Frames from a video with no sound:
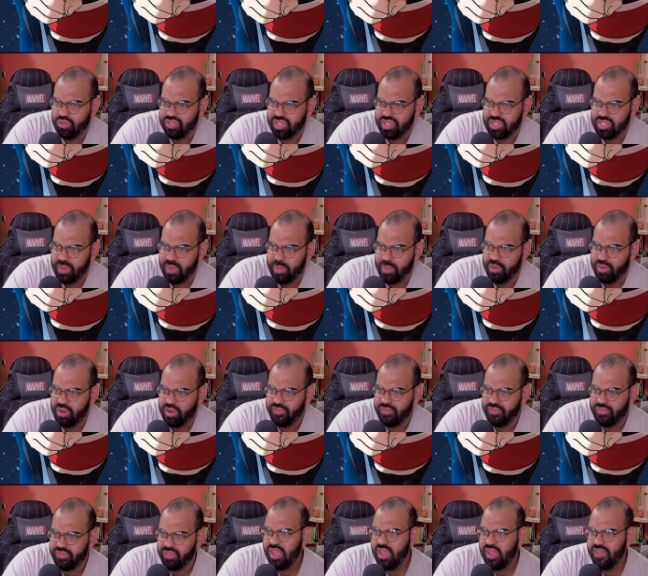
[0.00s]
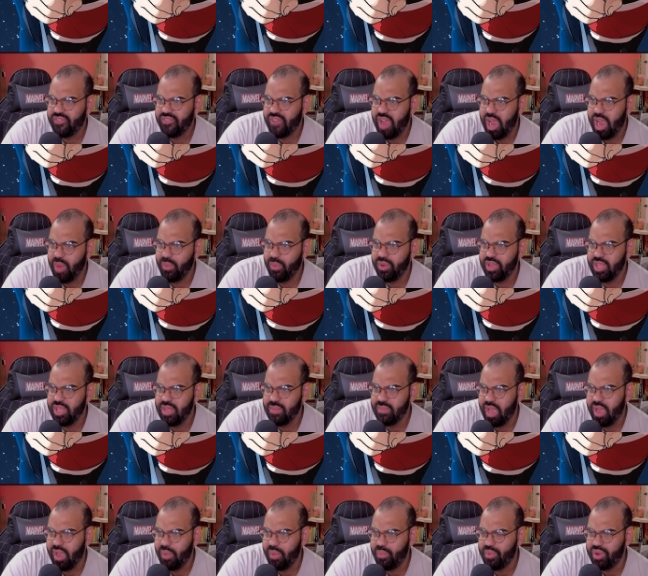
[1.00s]
since my birth. If I were
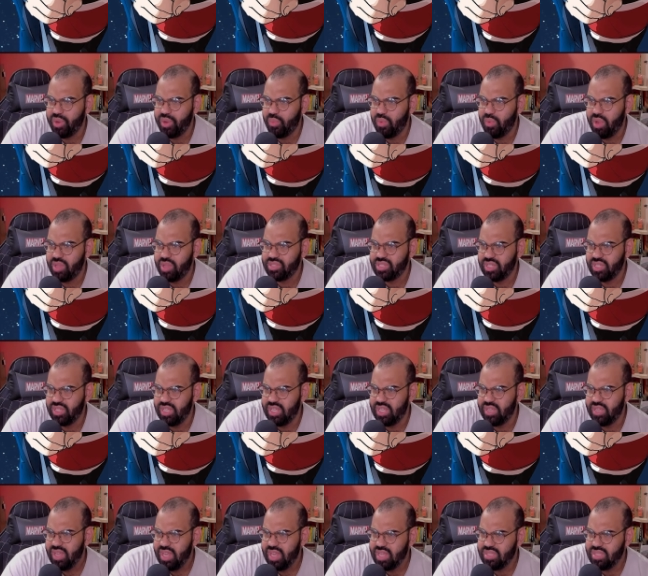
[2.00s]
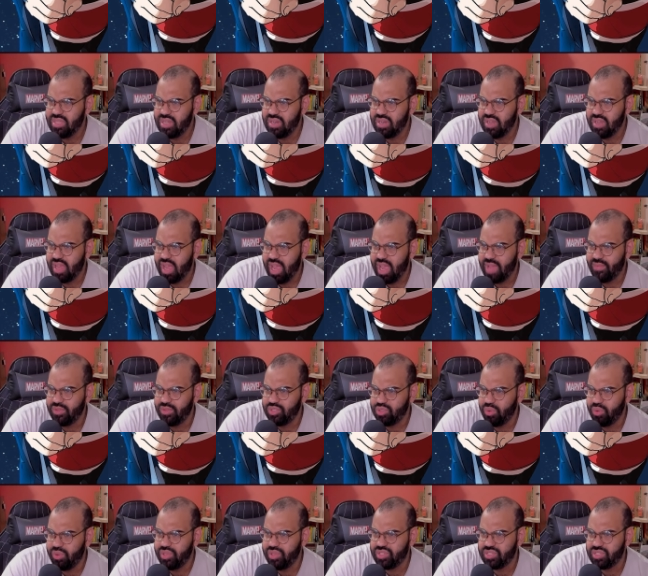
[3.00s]
him, I wouldn't want to leave. He didn't have a
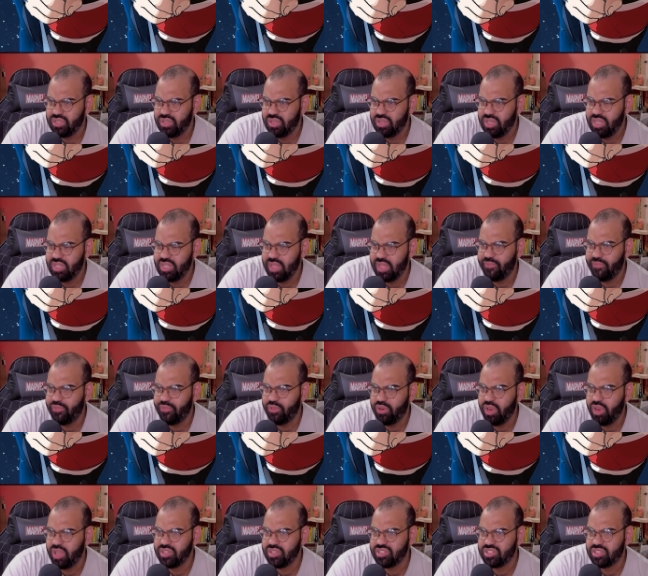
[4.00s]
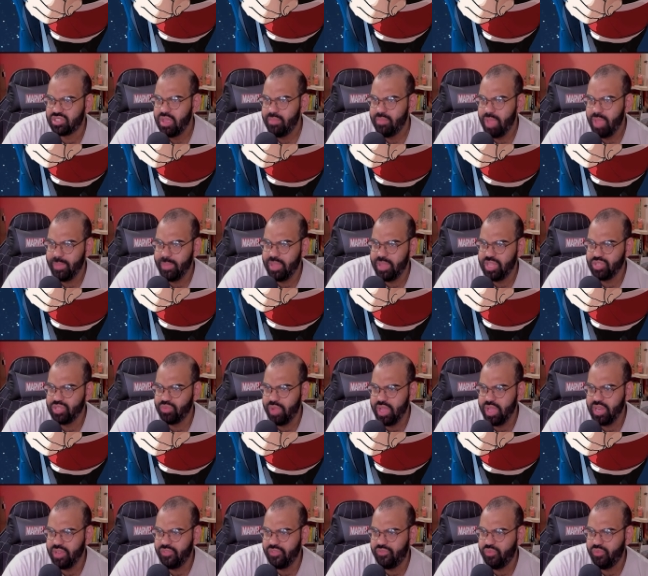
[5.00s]
choice. He left for us. Maybe he's
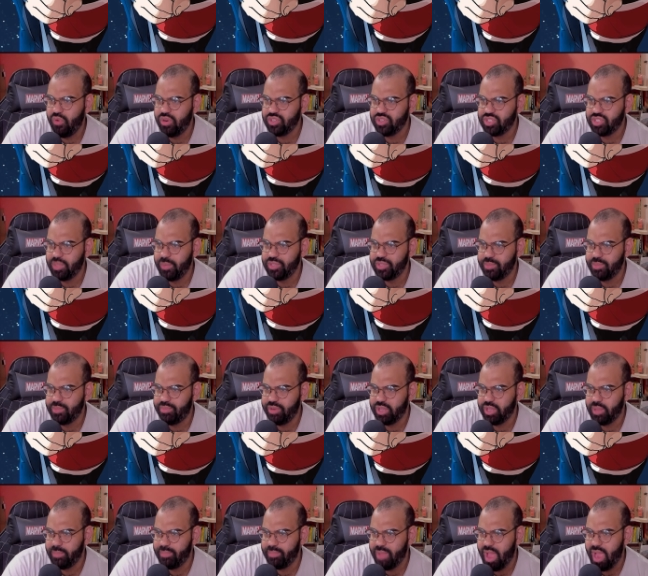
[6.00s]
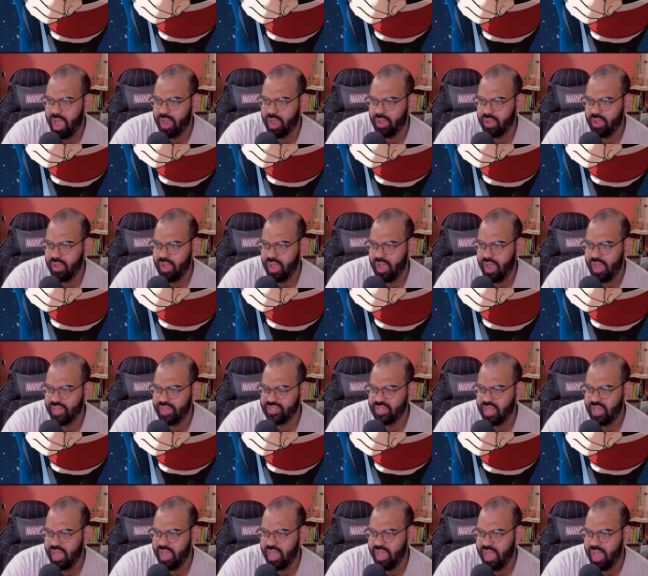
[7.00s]
waiting for someone to bring him back
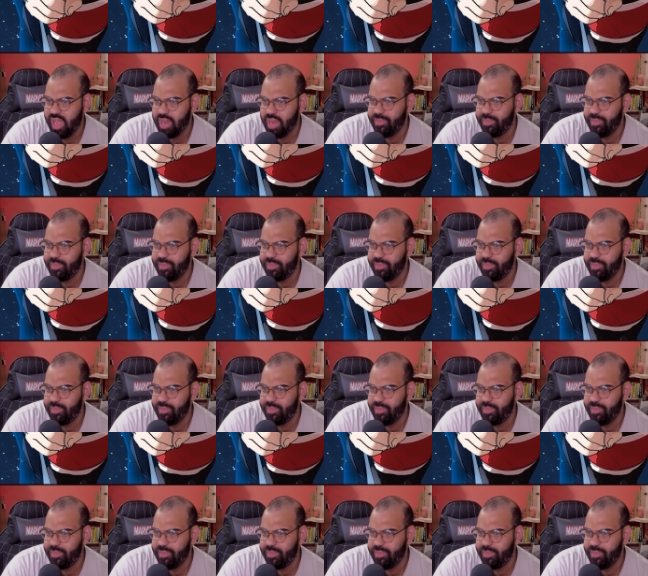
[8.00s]
as I had